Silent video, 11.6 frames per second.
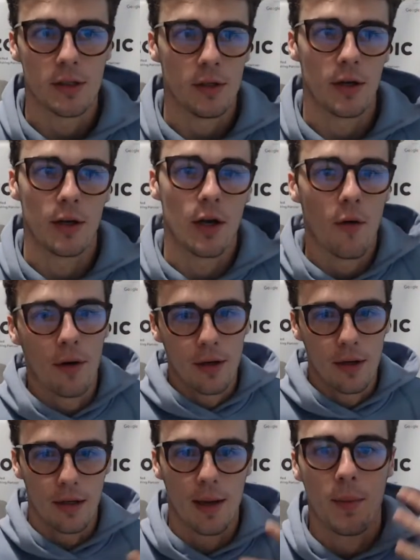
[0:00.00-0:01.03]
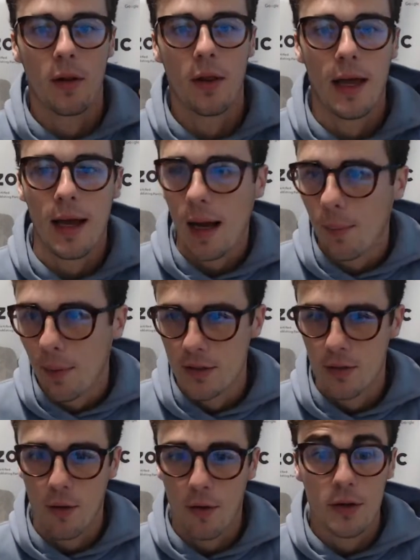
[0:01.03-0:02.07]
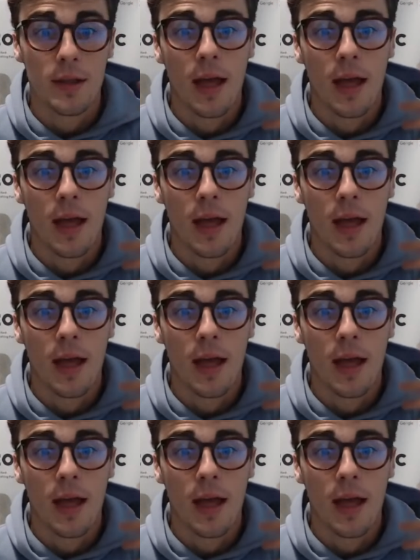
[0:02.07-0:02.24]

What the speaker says: and you can go and enable AI placeholders,